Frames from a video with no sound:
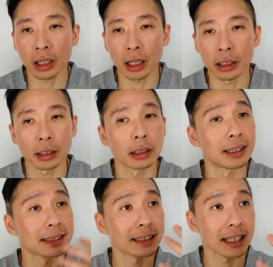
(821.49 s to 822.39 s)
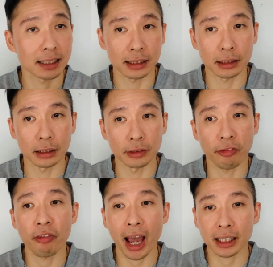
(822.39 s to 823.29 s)
at assessing the
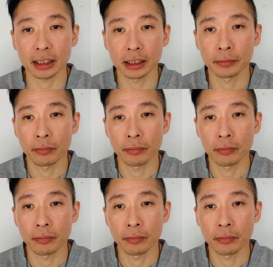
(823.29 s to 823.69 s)
effects,